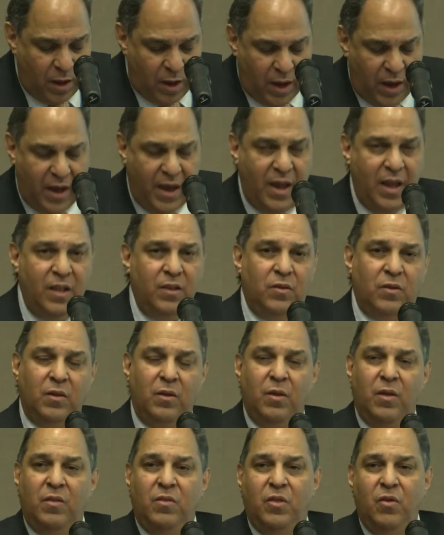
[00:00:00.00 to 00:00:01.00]
and
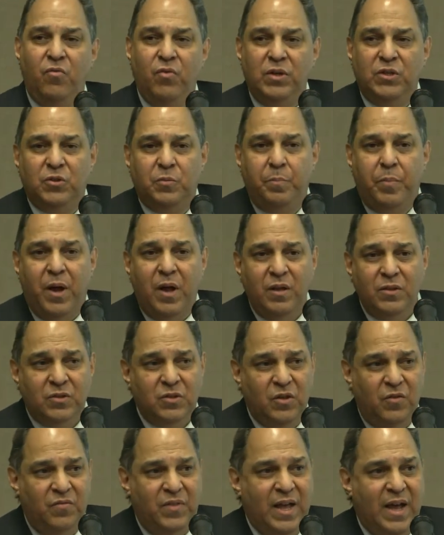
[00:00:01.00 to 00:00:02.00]
the
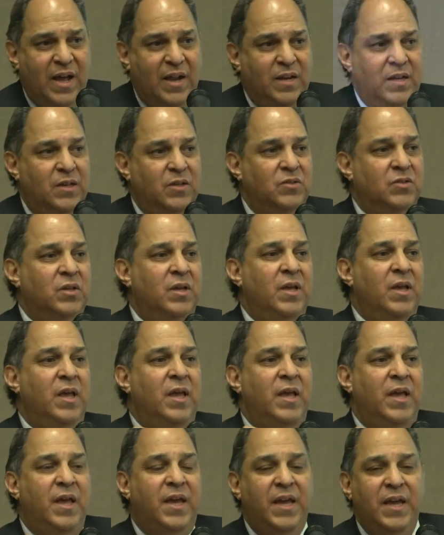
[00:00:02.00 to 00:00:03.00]
response of that is
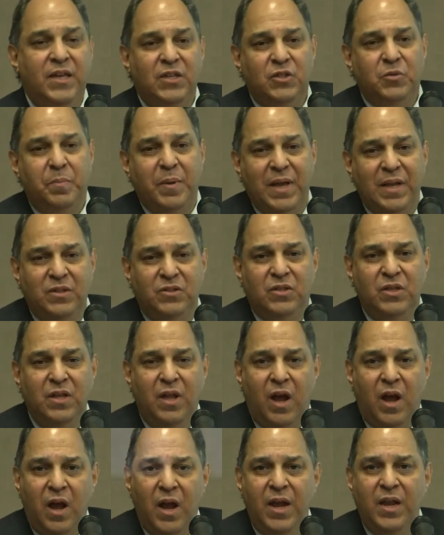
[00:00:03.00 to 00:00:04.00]
he spends
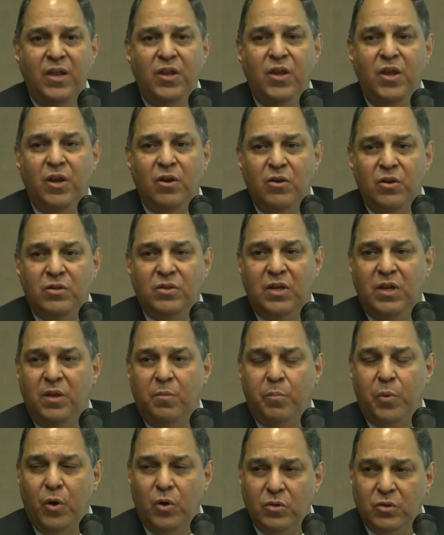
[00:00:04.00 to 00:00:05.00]
9 years in
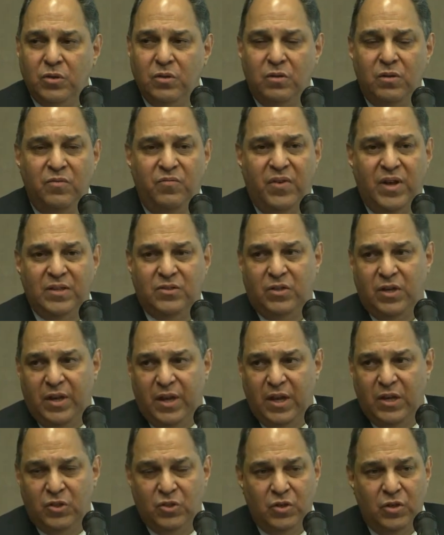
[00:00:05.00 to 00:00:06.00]
personal
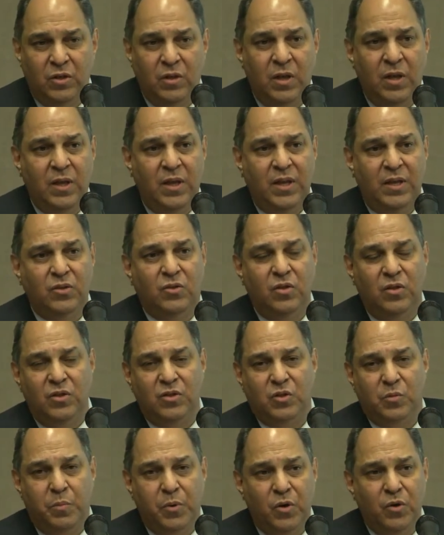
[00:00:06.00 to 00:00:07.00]
investigation into the
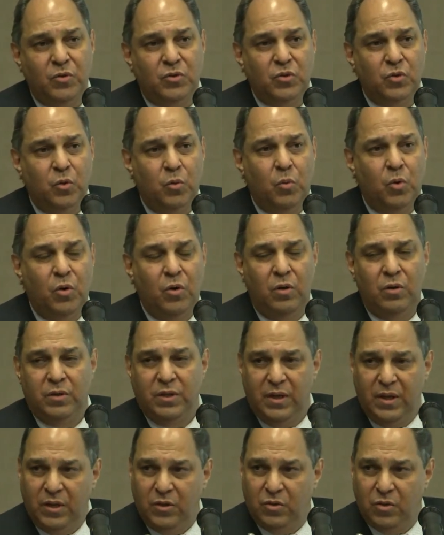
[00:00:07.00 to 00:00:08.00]
spiritual world,
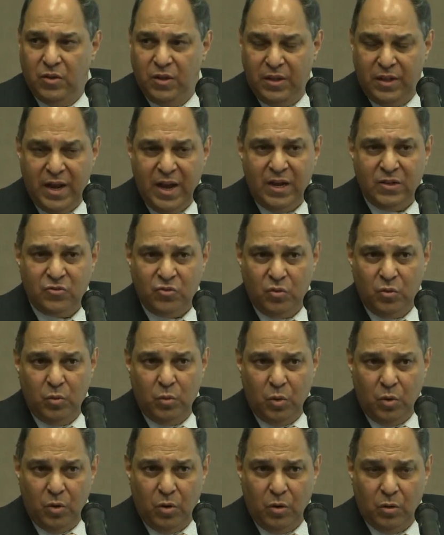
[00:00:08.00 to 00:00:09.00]
into the natural
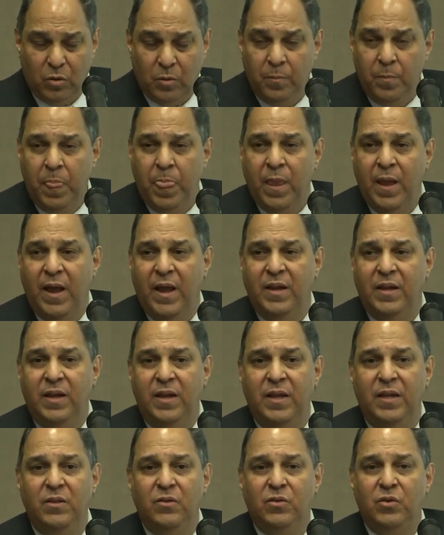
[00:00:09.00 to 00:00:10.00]
world, and
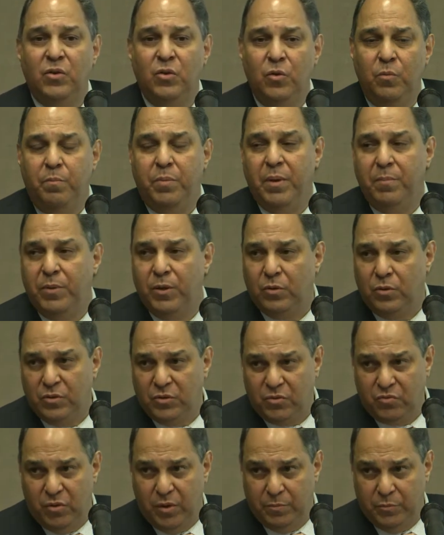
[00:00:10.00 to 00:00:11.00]
into biblical
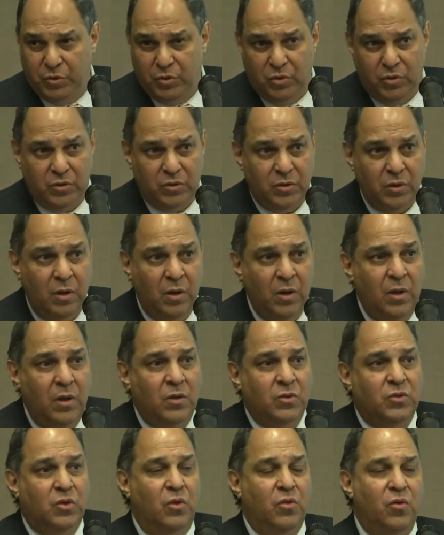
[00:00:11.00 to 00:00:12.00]
scriptures.
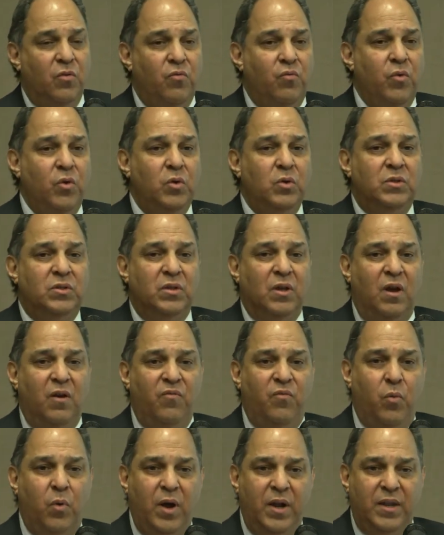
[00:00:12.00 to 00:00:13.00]
So the roots
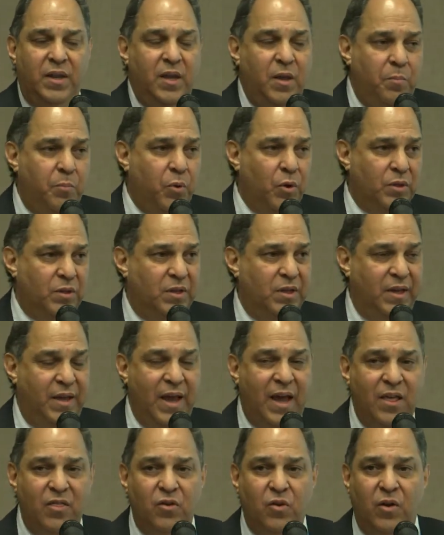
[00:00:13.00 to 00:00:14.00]
of what he put
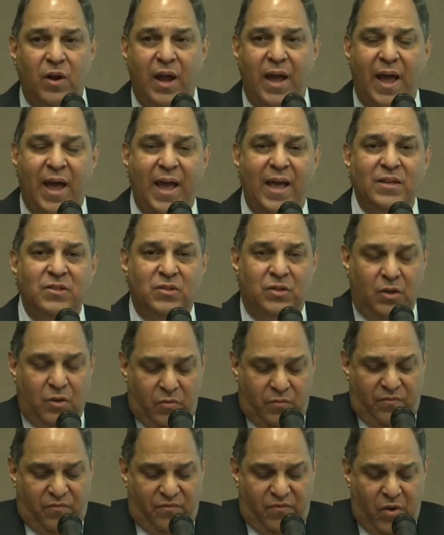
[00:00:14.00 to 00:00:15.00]
together as the
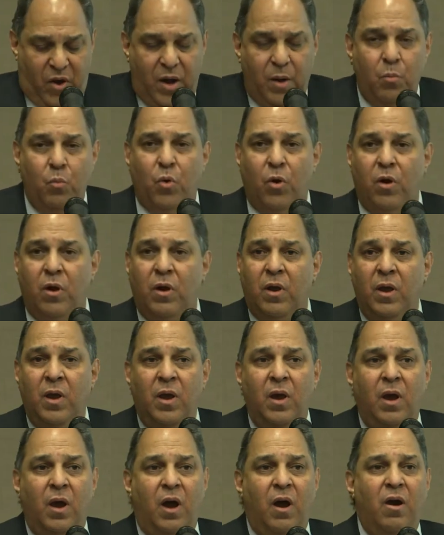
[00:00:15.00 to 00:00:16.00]
framework
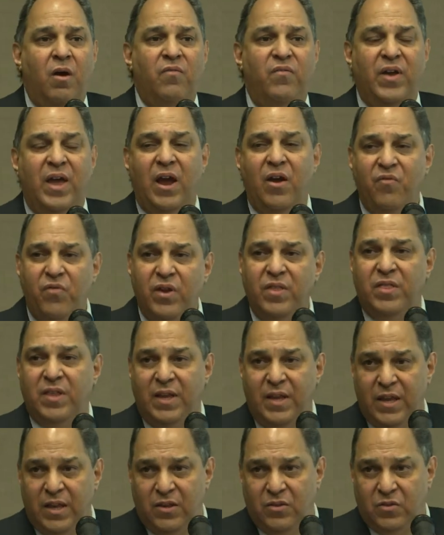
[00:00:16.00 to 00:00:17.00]
of
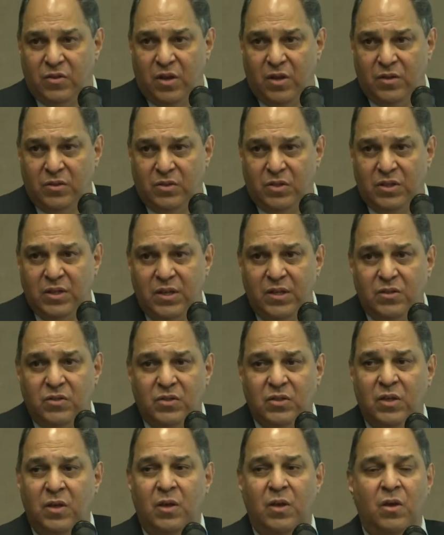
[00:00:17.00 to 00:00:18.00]
everything he's done
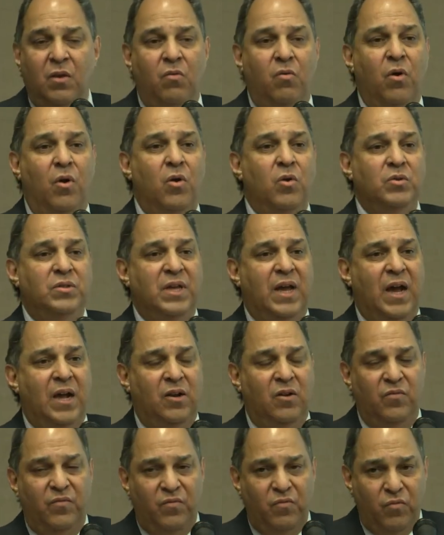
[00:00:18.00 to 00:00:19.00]
since grows out
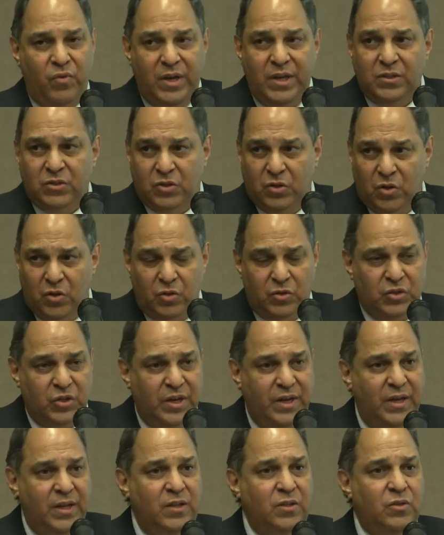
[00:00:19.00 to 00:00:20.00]
of research
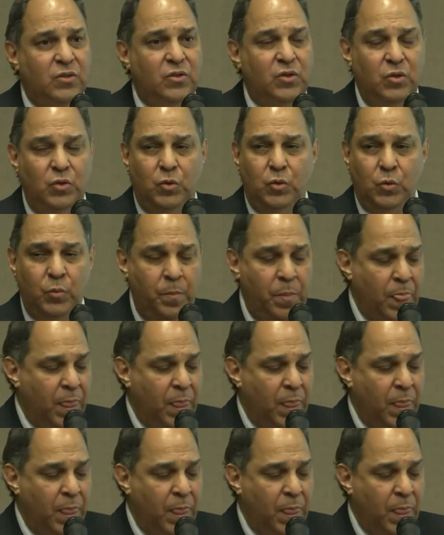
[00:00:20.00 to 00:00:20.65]
into